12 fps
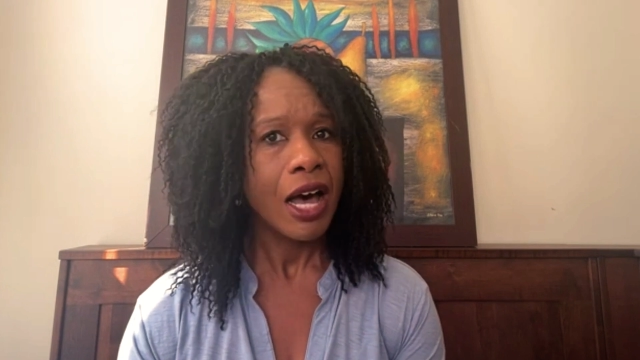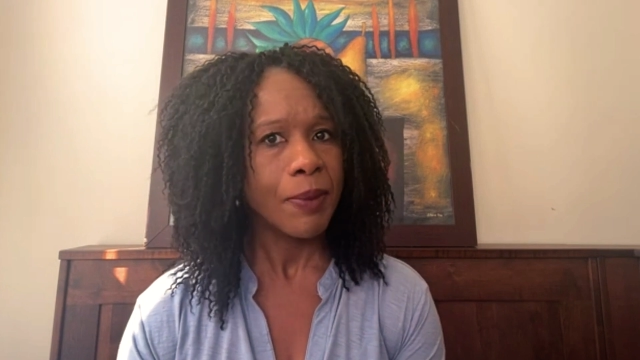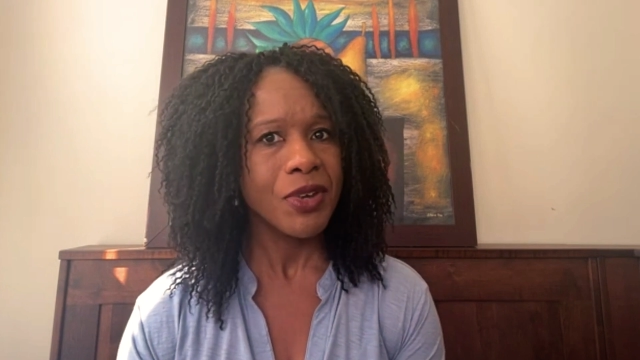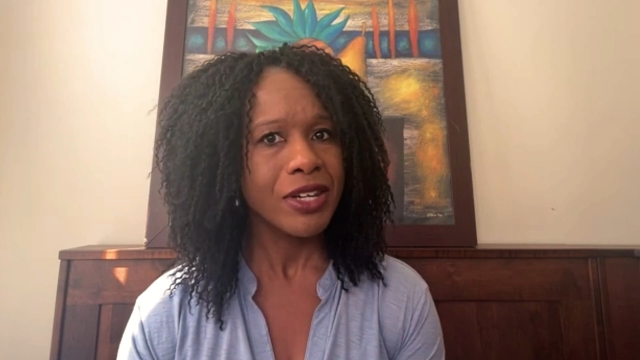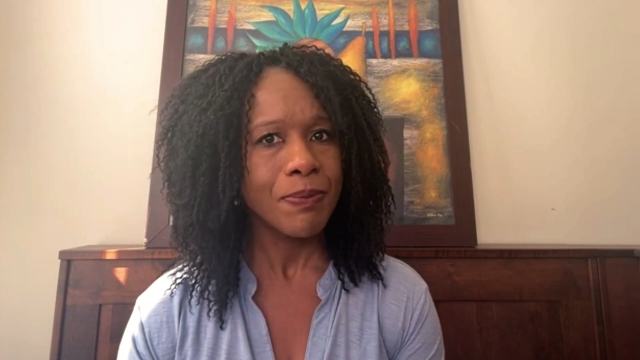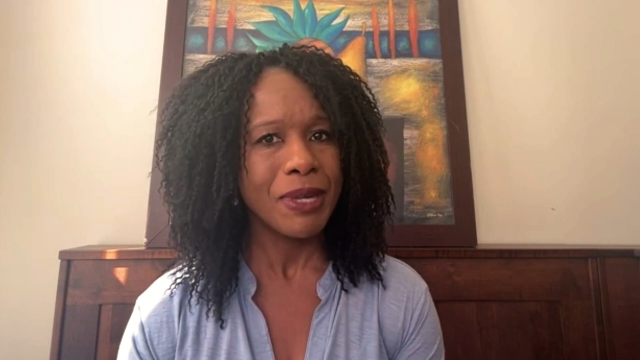
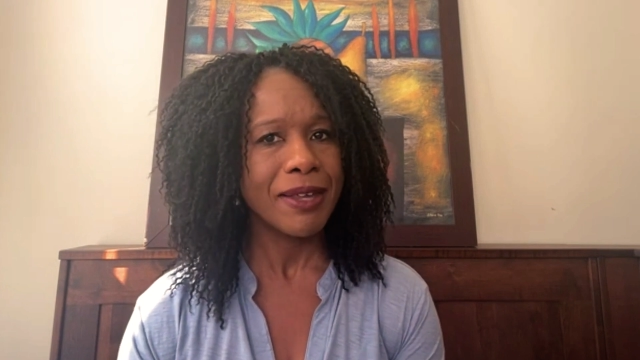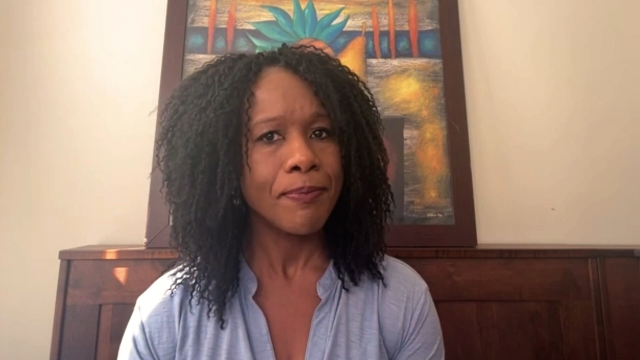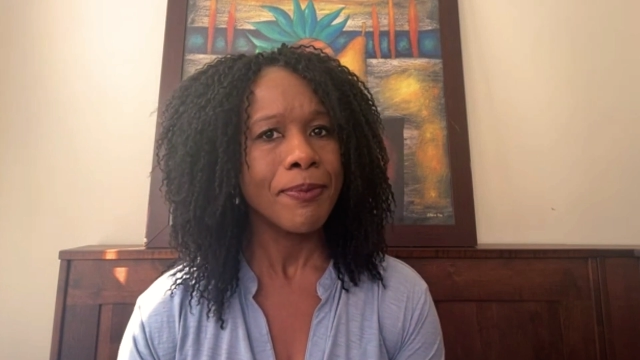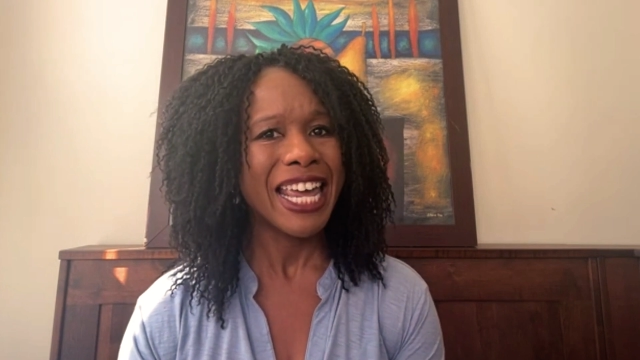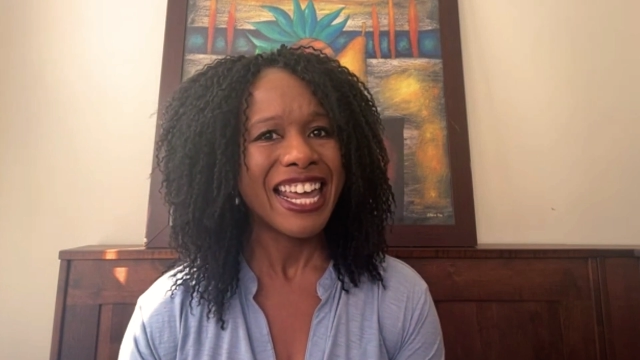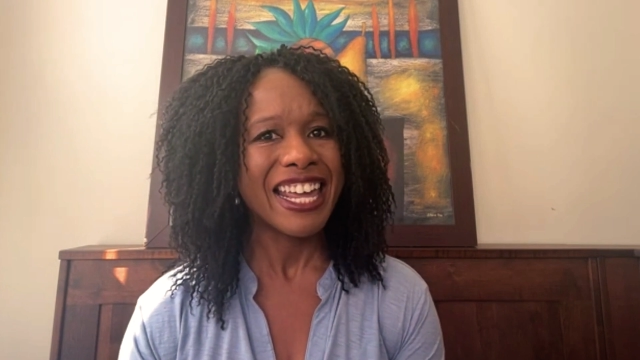I'm going to be
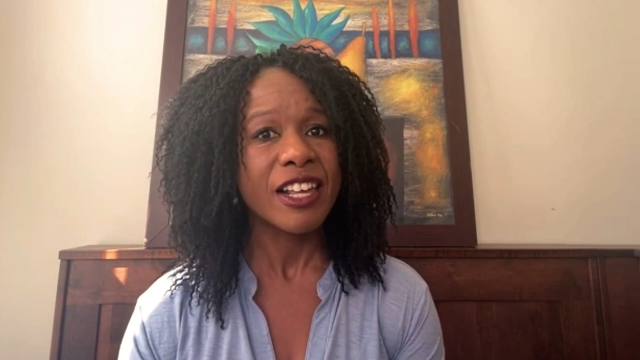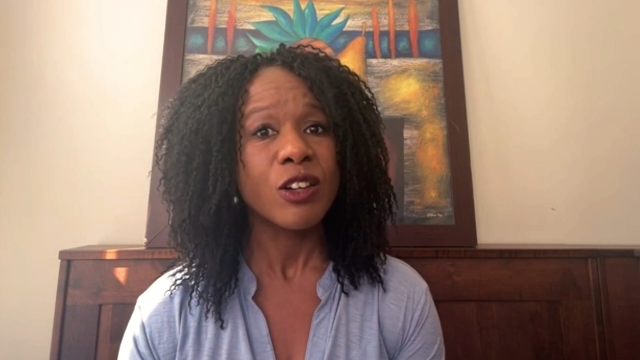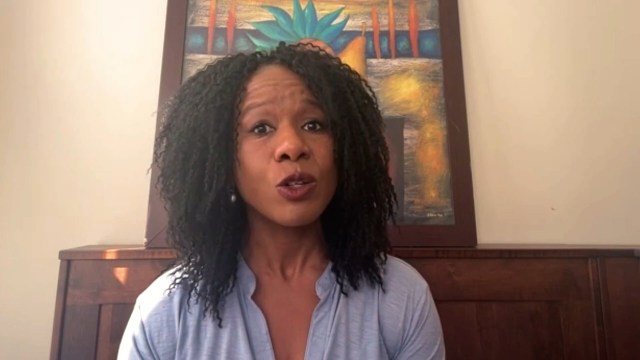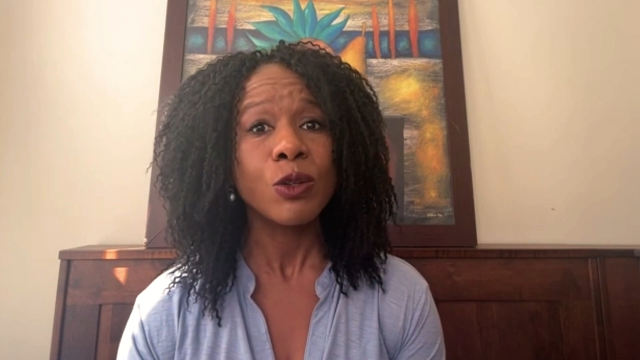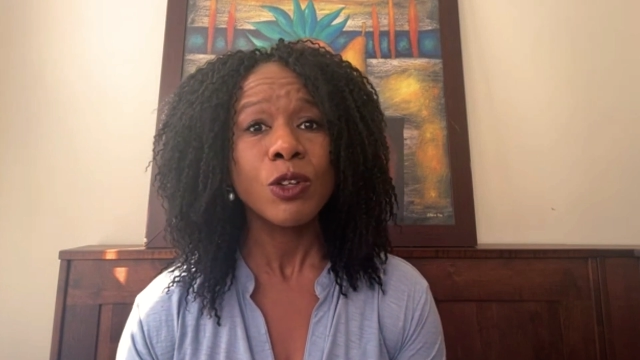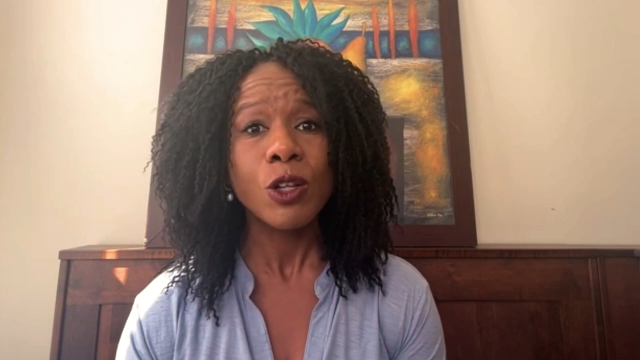paying
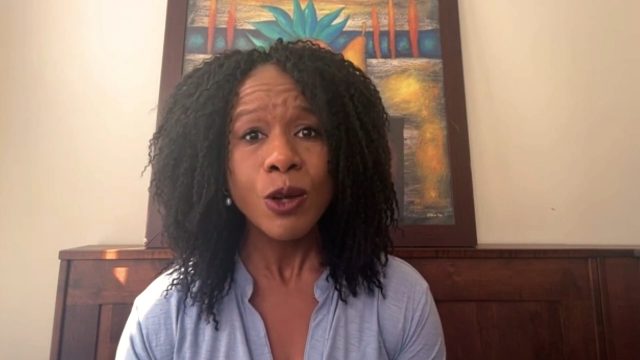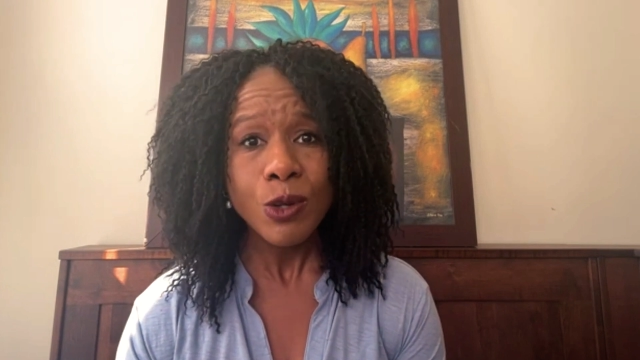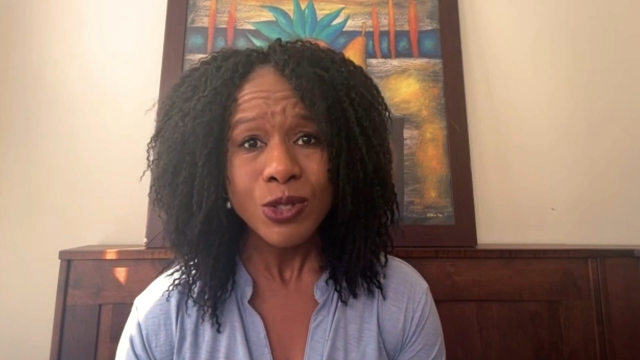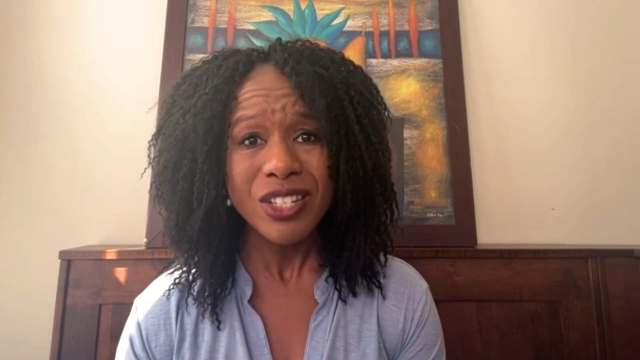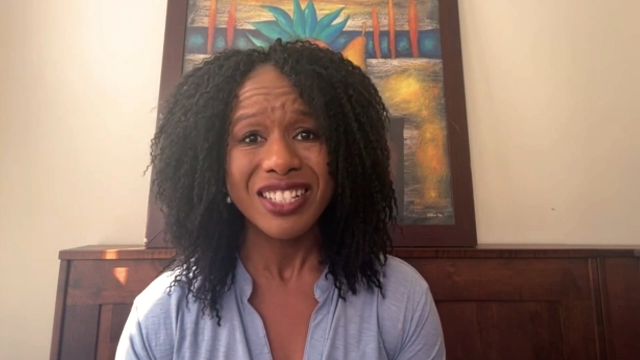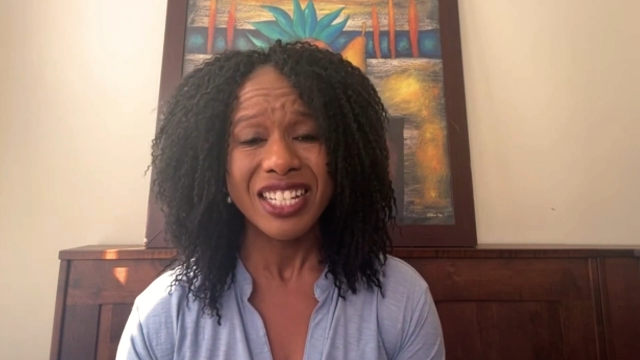
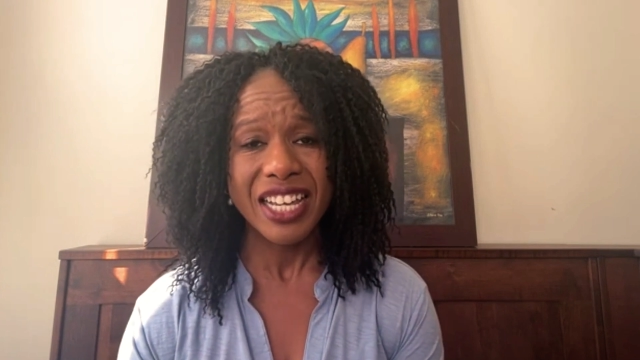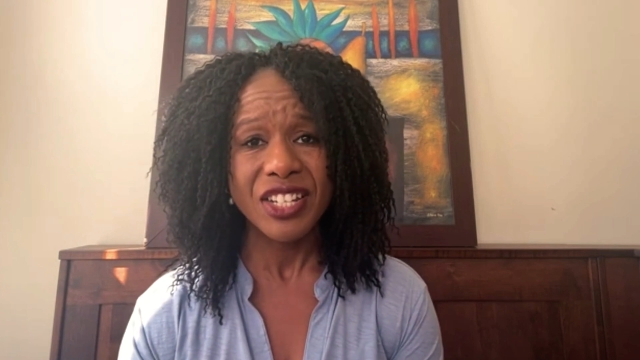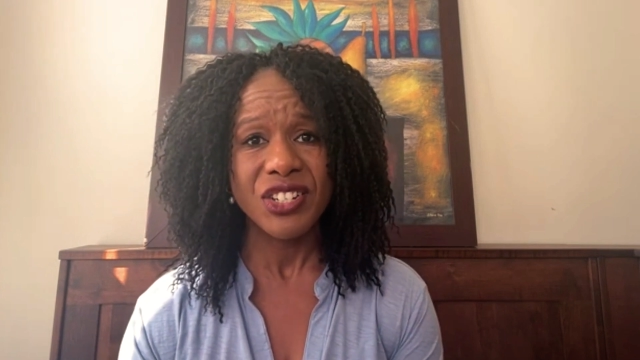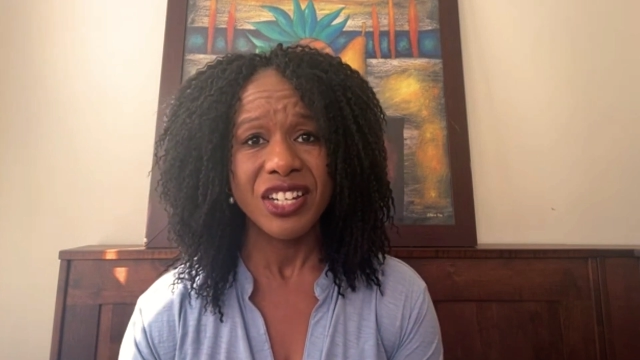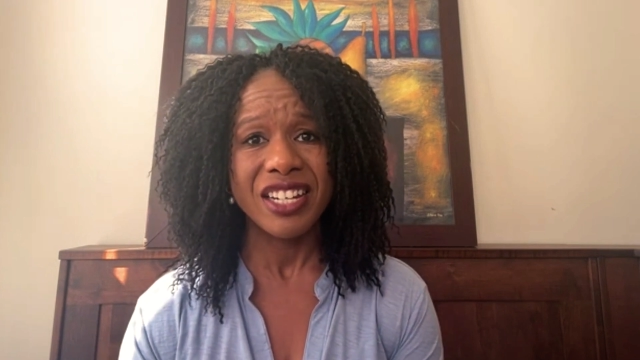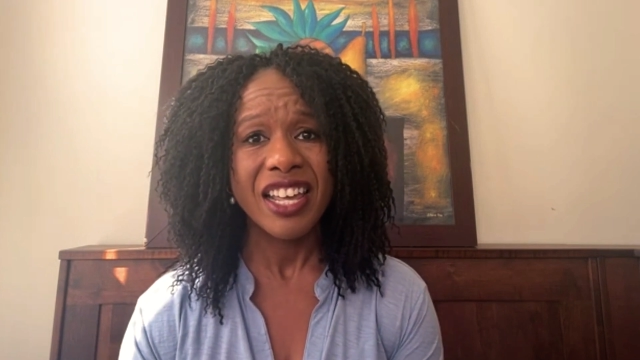close
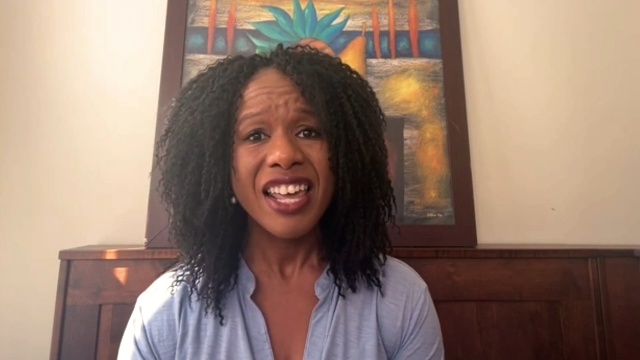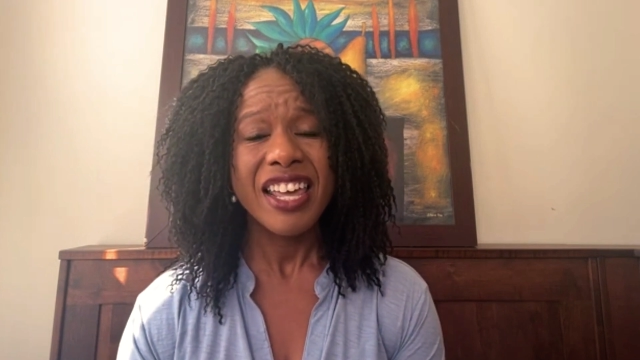attention